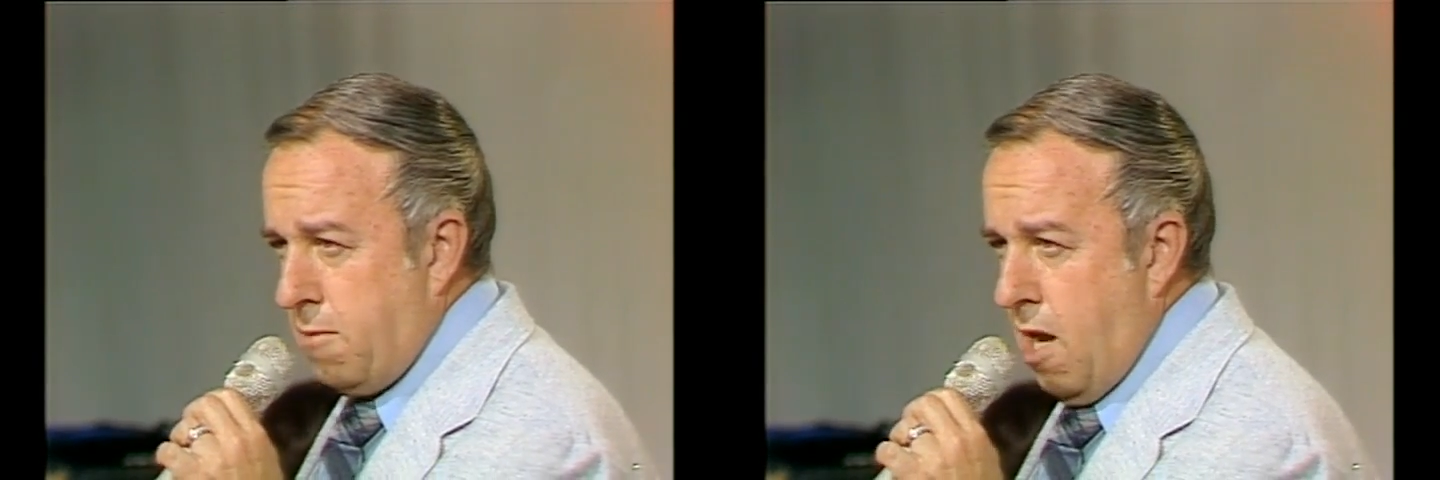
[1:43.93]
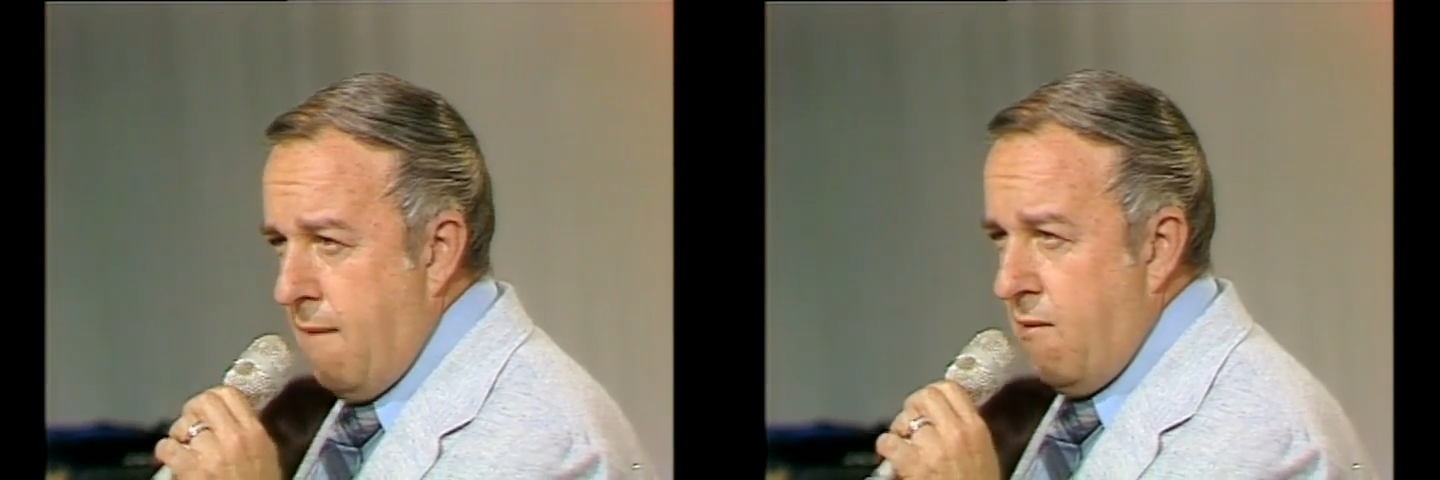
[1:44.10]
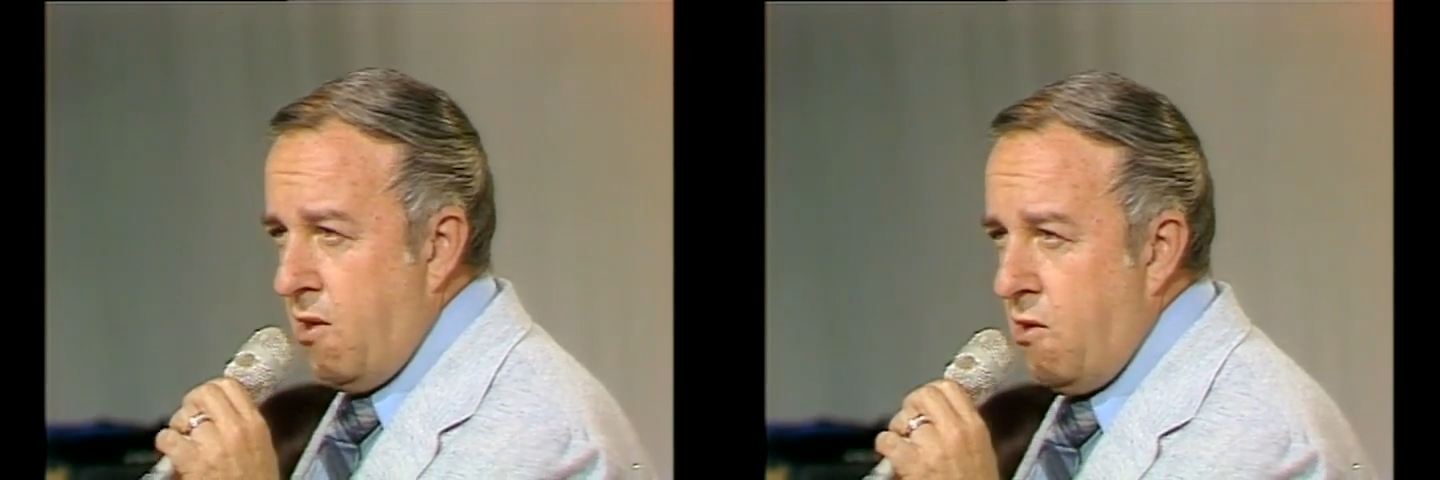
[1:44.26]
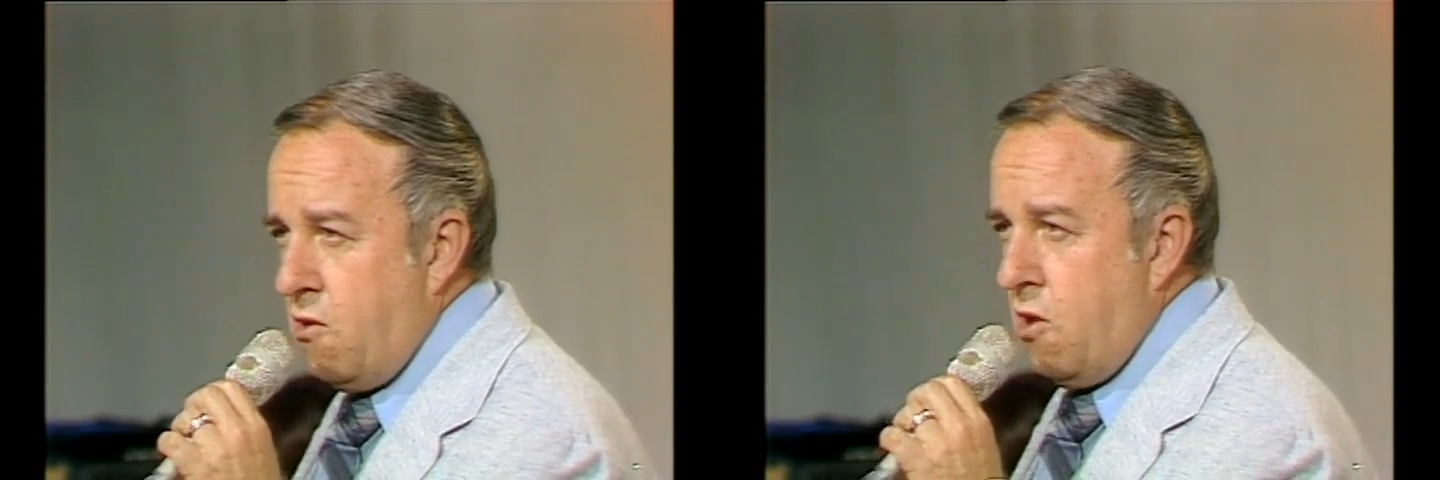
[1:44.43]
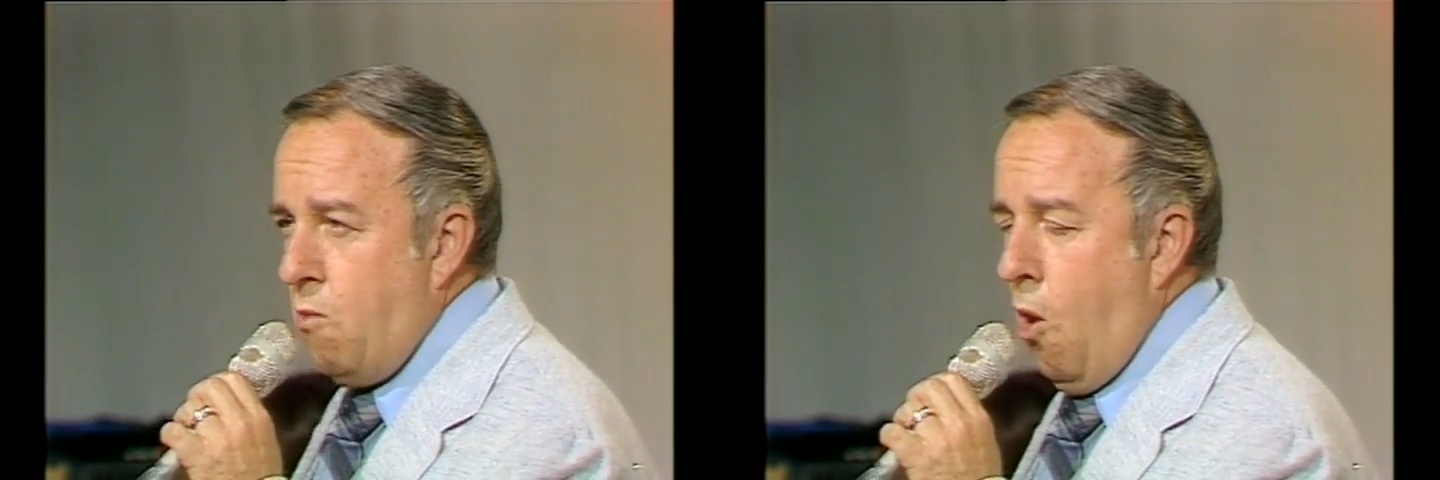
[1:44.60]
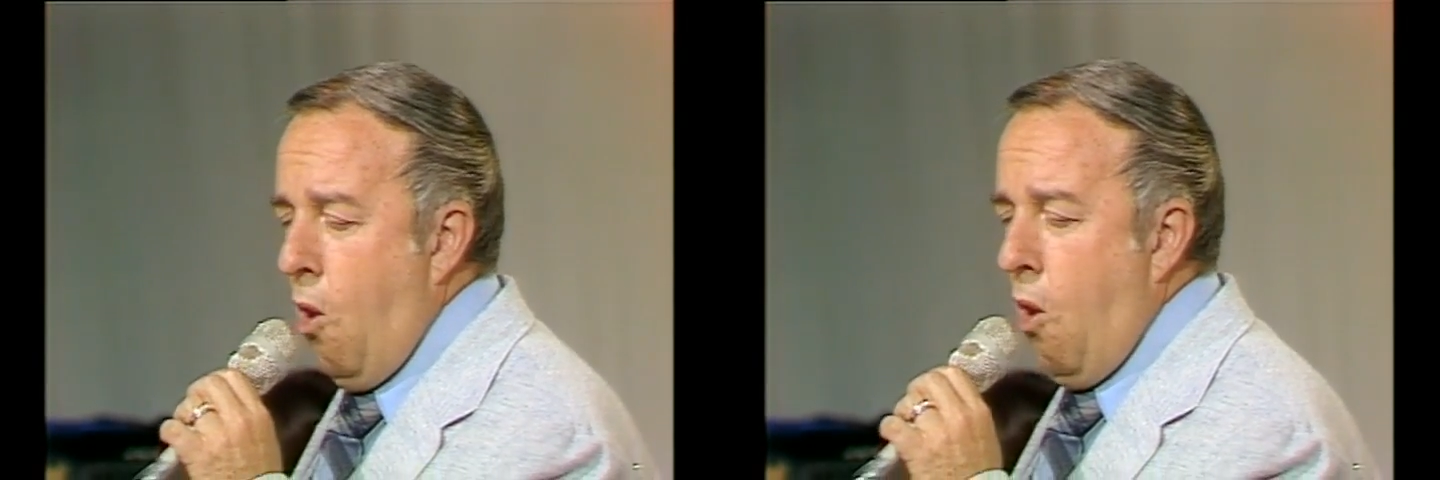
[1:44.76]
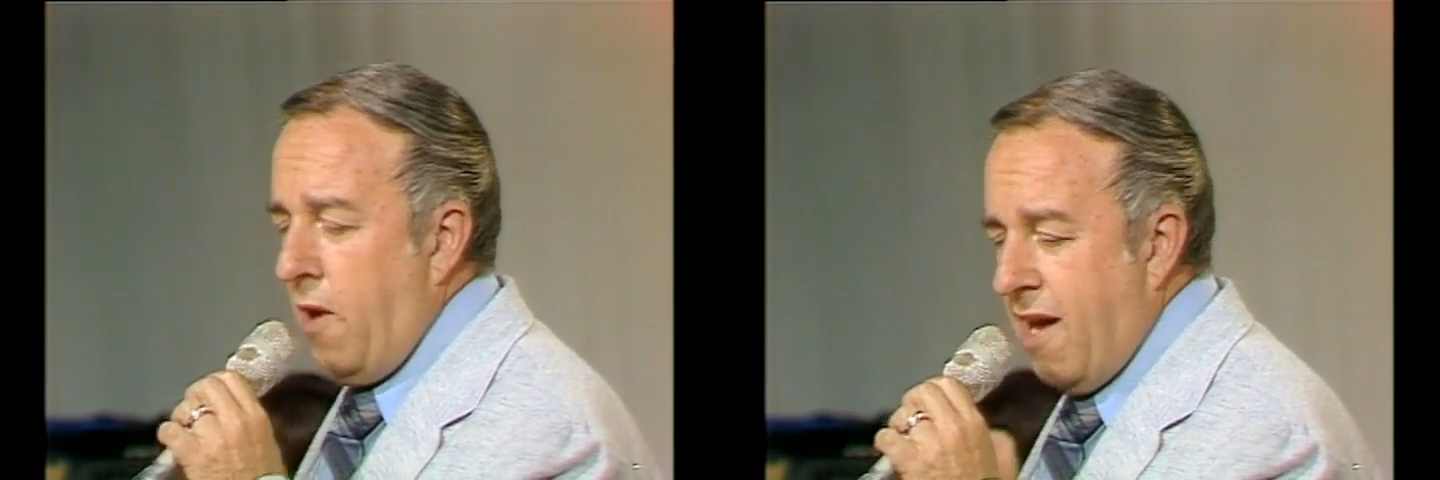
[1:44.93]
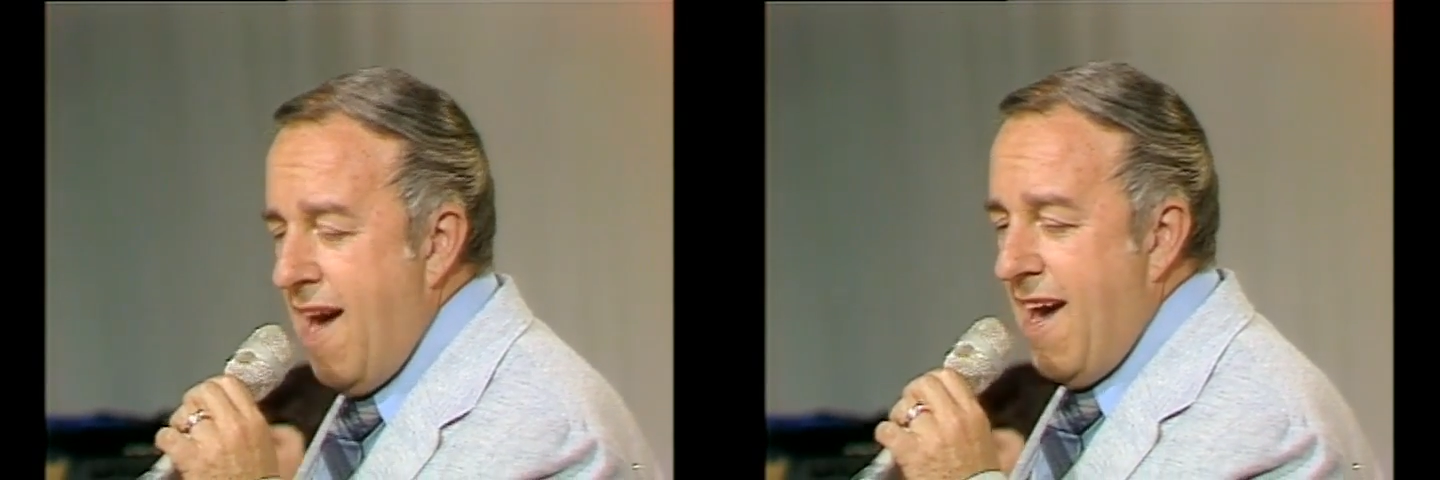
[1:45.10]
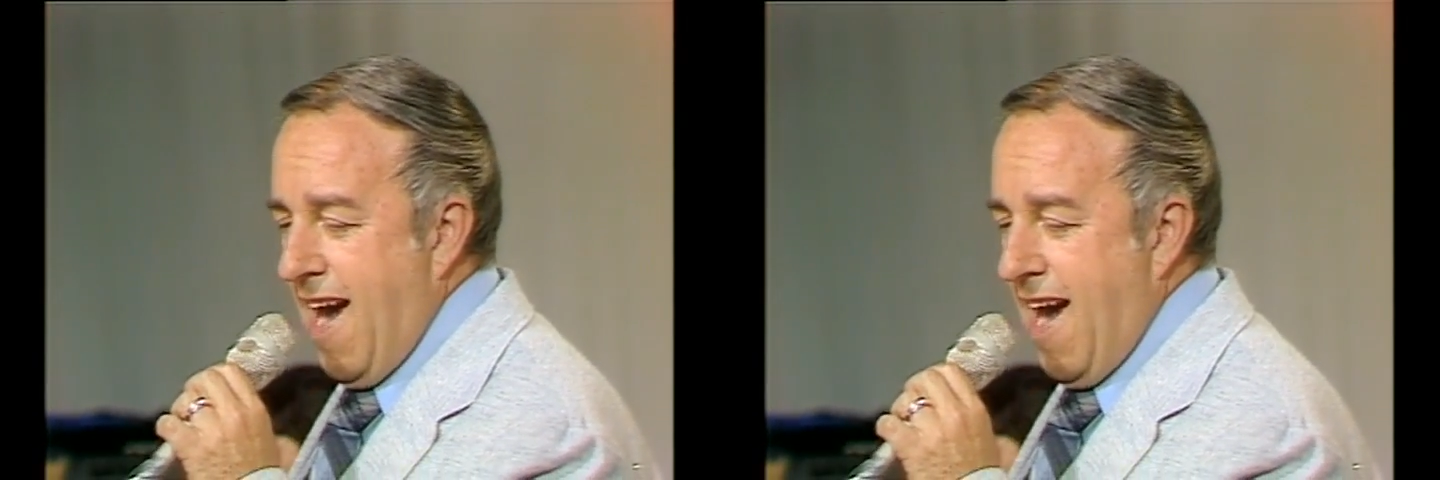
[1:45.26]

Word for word: of giving you the warning.